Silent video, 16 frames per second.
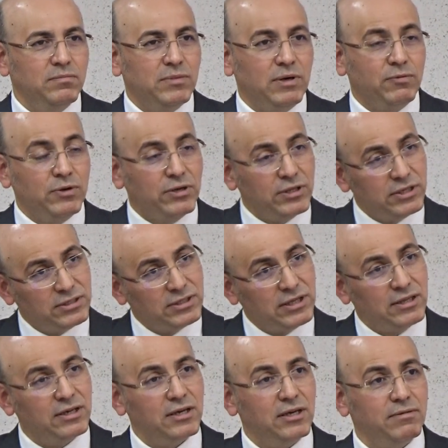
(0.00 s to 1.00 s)
But we're going to
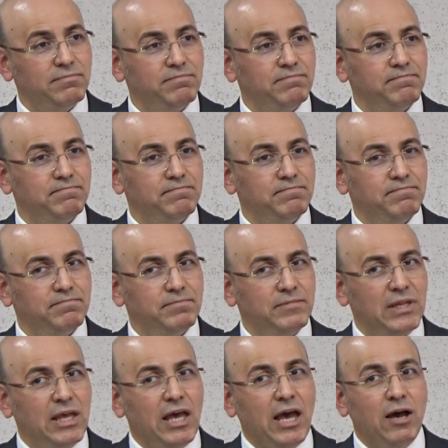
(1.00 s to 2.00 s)
stand again.
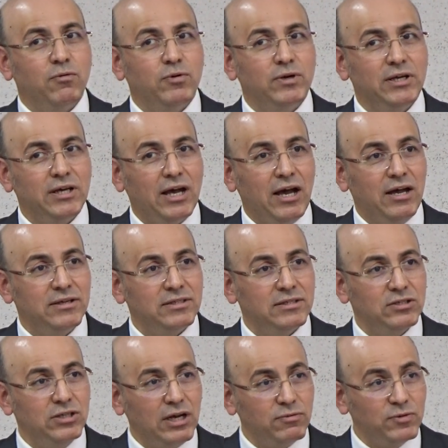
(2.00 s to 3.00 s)
And we, as
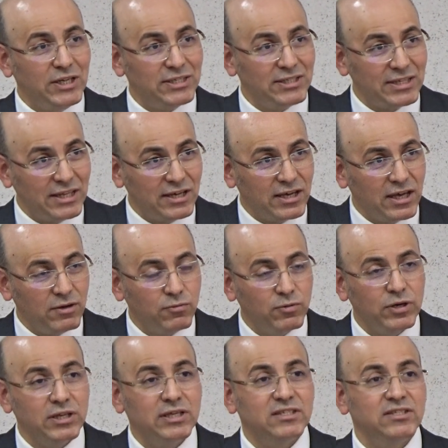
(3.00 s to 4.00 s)
soon as we stand again, we're
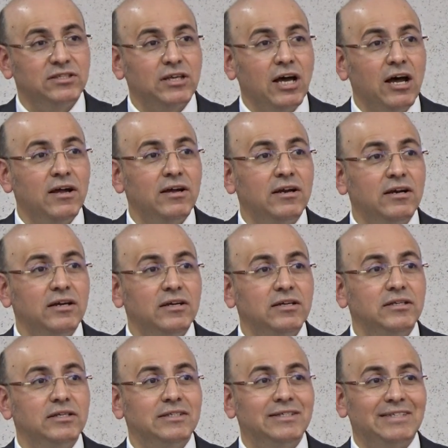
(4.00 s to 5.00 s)
going to start,
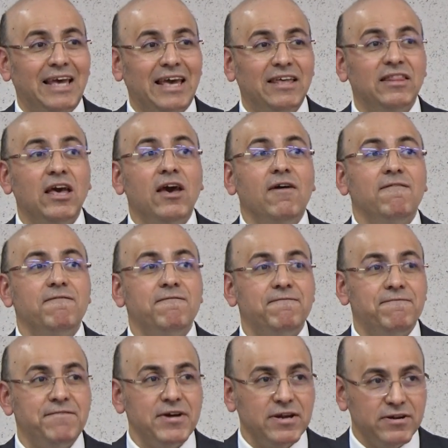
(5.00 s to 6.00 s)
stand
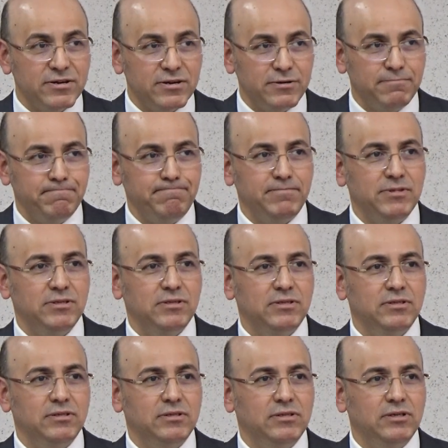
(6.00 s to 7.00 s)
firm
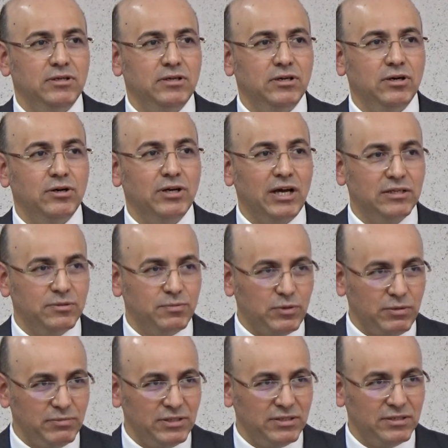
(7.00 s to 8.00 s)
on God's
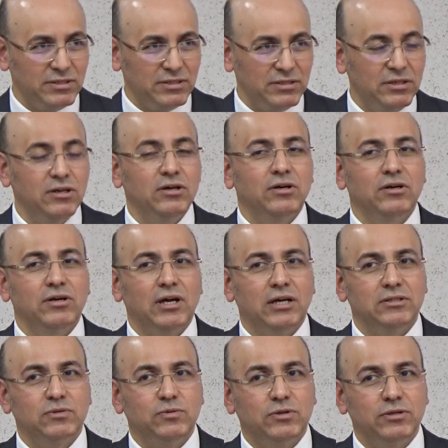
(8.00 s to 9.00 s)
promise, on
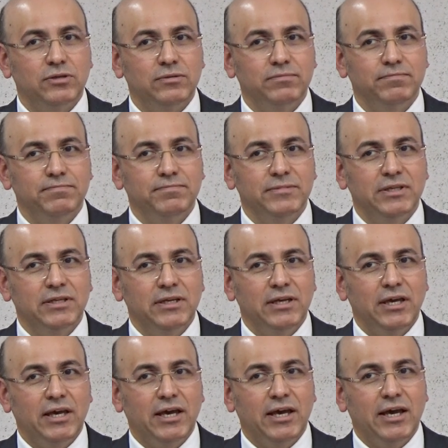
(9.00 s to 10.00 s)
God's word.
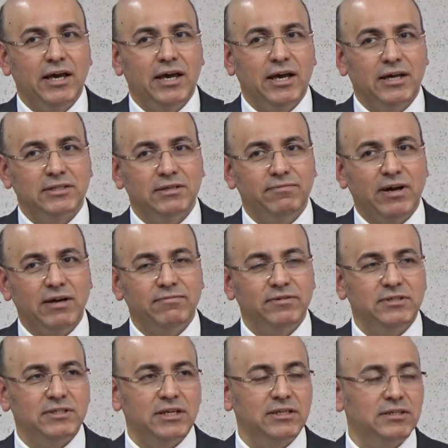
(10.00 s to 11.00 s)
And as the Bible
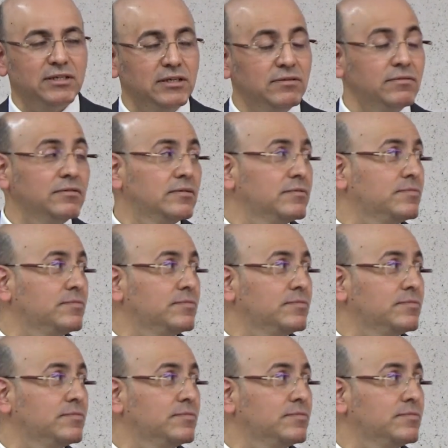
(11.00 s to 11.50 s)
says in